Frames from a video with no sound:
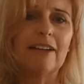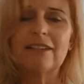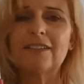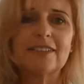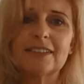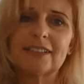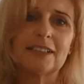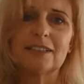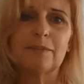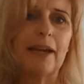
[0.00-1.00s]
a rough
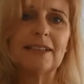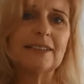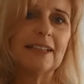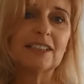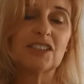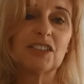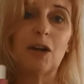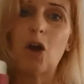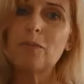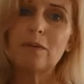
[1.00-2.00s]
skin, bad
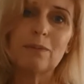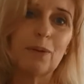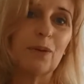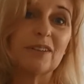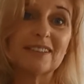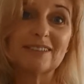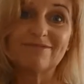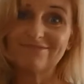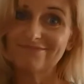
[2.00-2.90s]
texture, open pores,